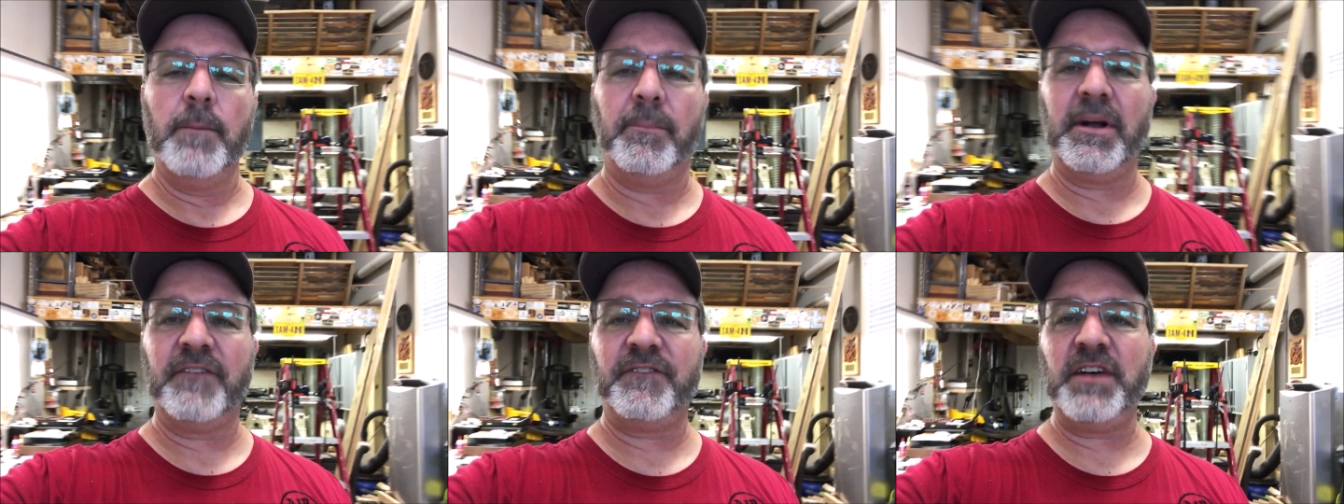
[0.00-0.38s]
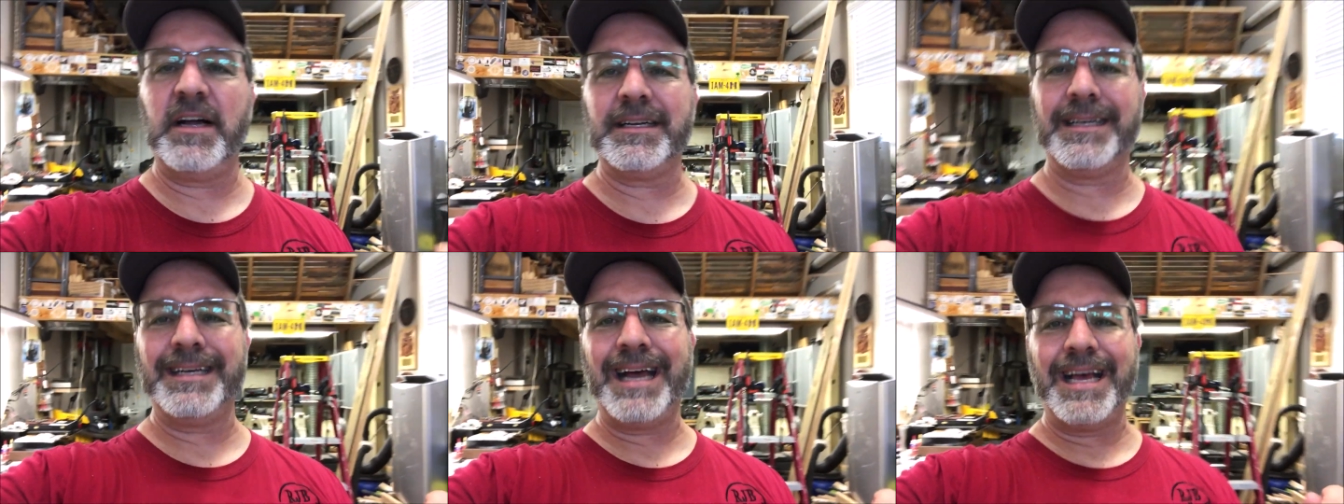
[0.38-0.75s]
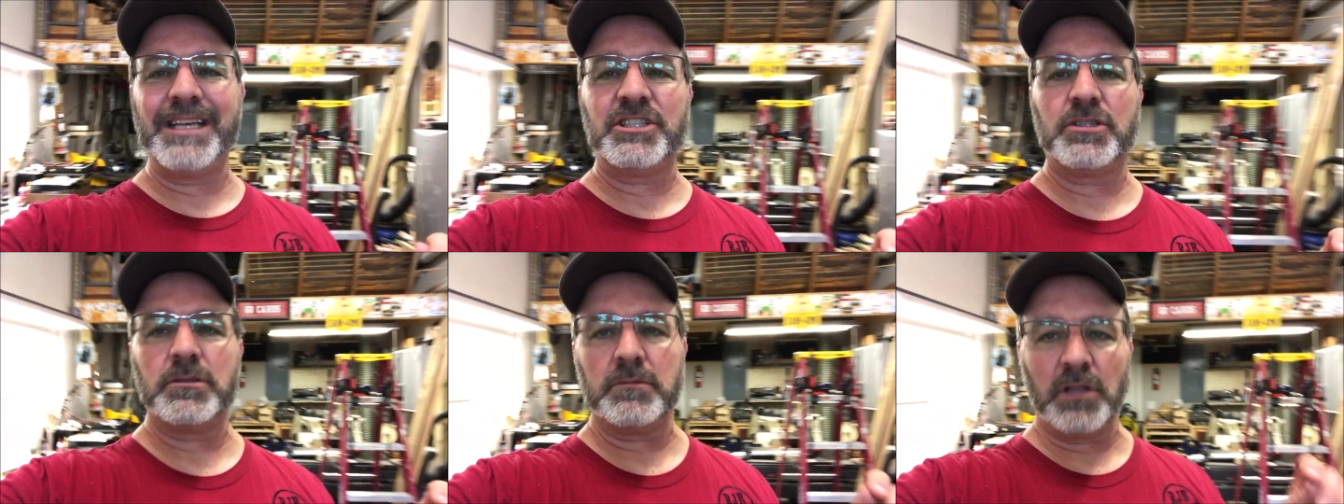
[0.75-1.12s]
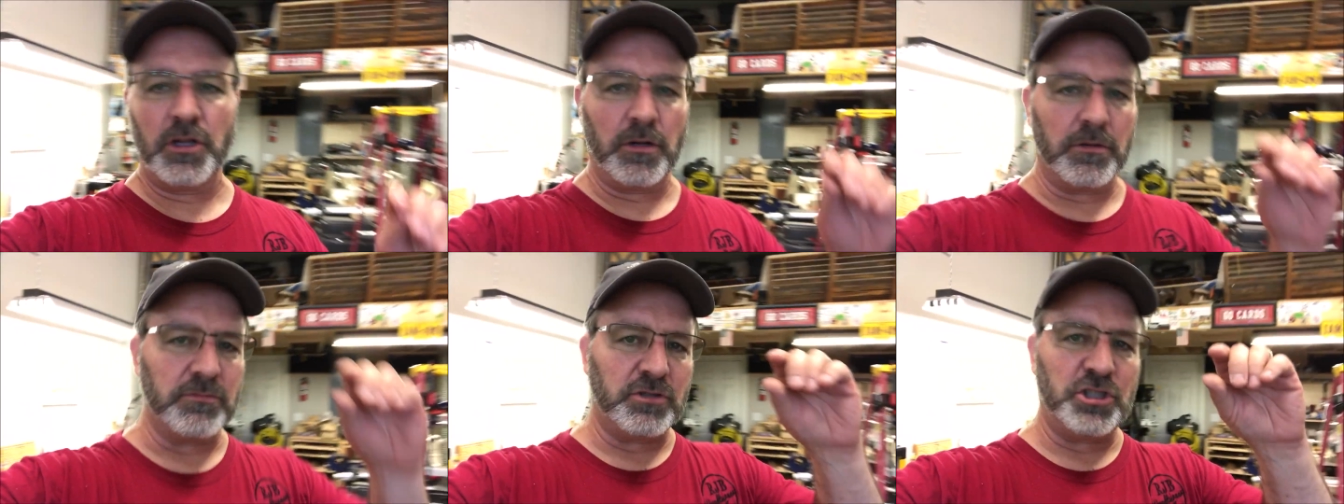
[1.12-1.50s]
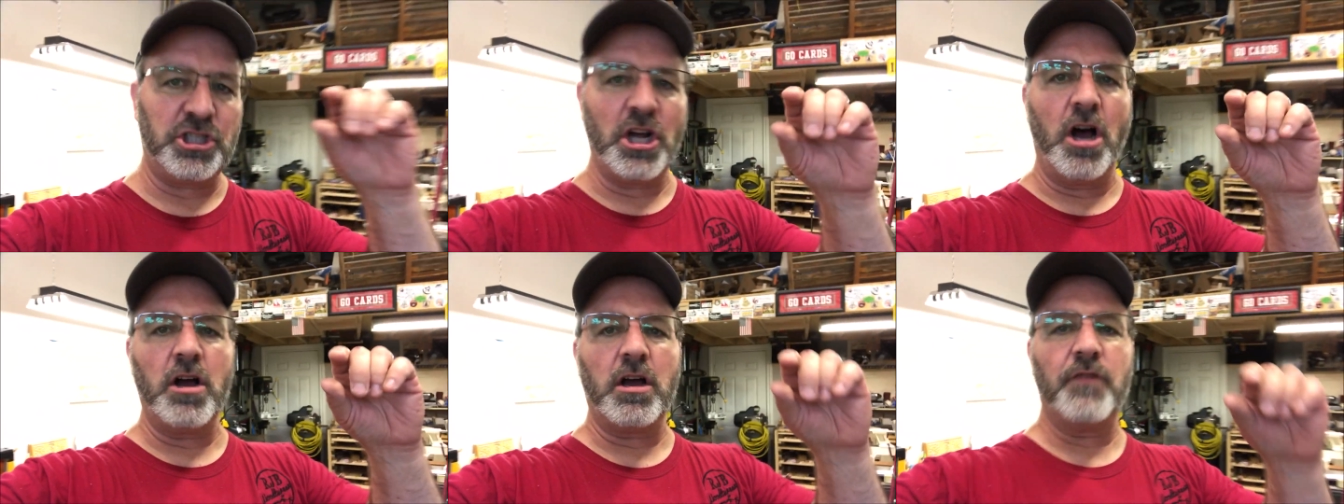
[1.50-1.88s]
but I found a nice little
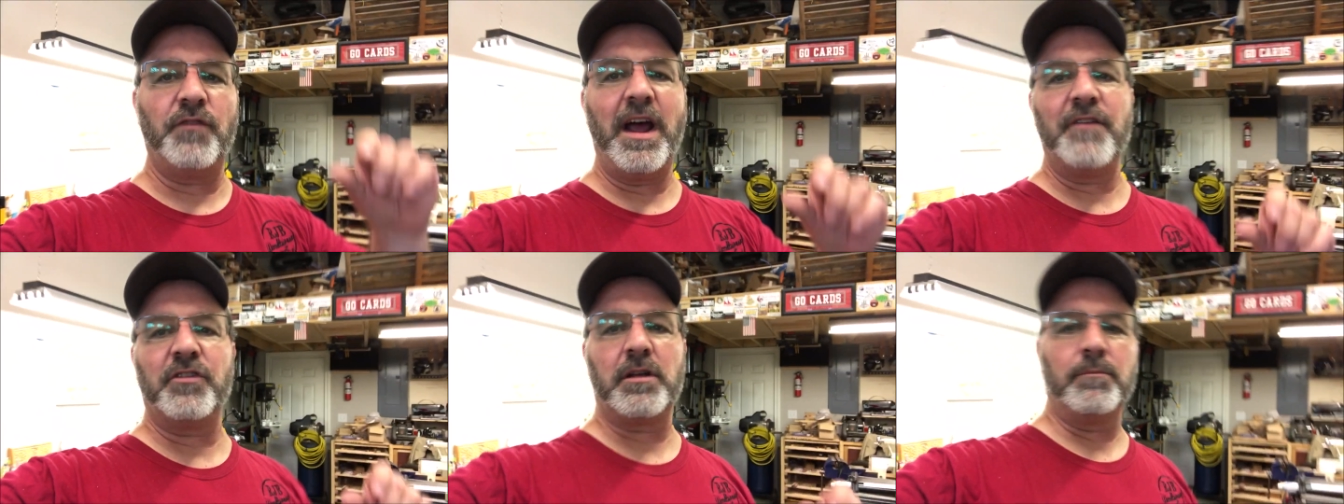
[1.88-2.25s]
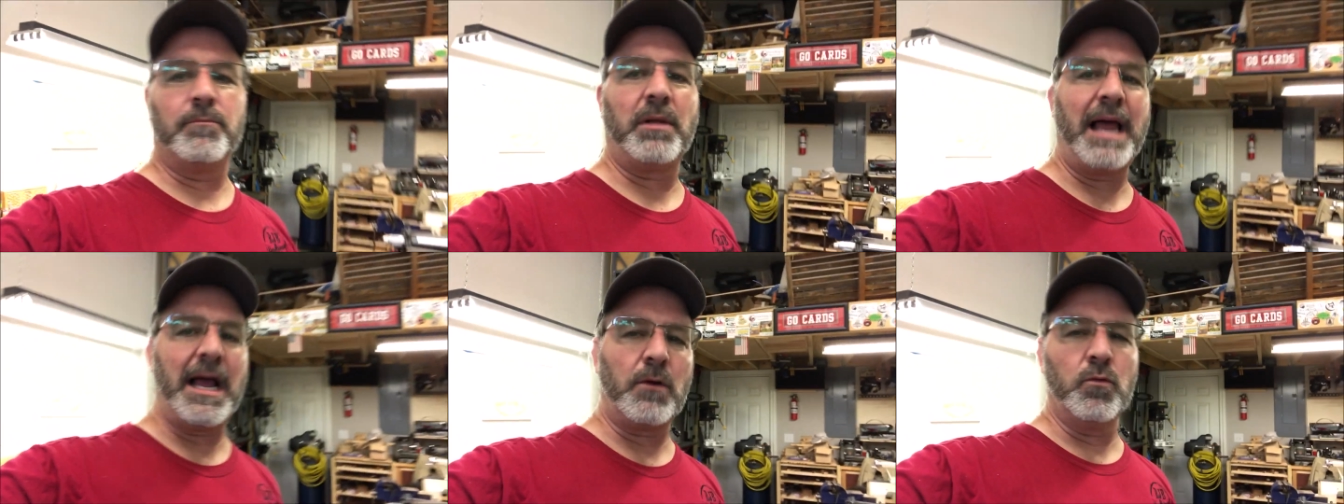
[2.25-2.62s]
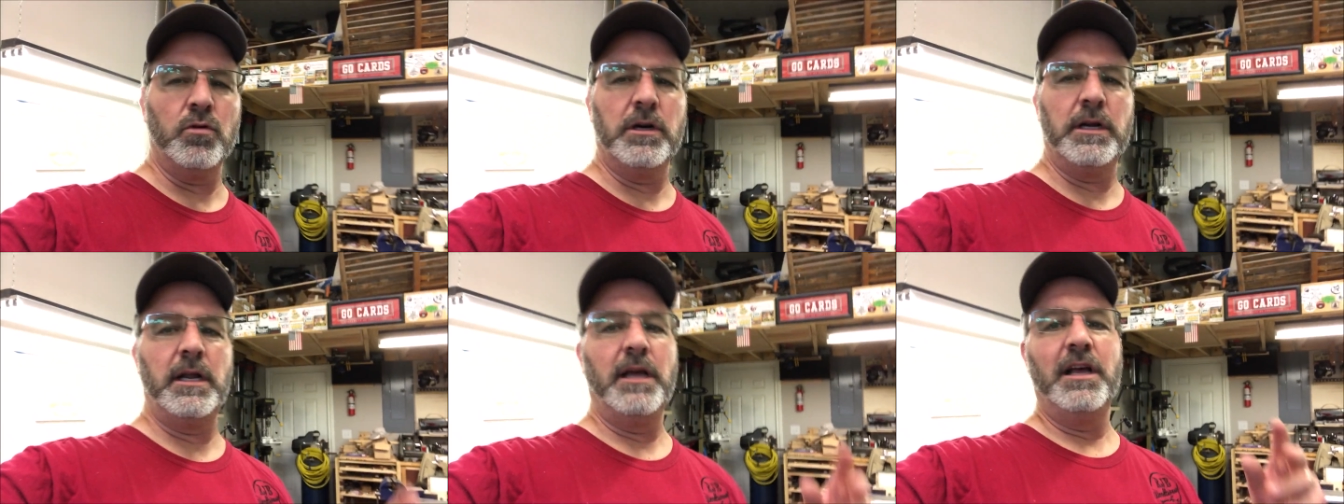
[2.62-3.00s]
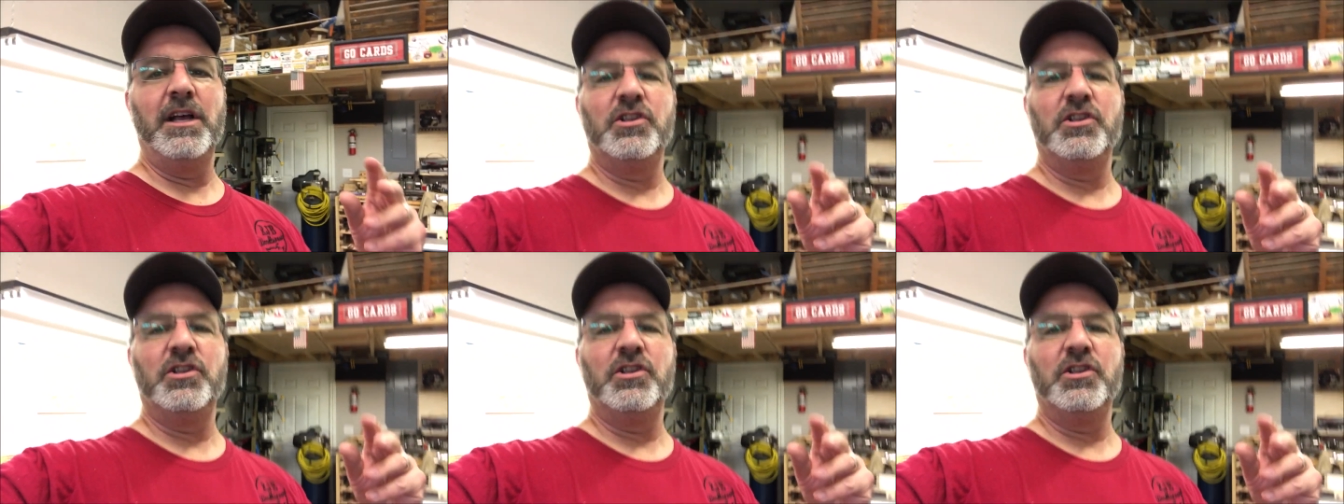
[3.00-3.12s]
chunk of African blackwood.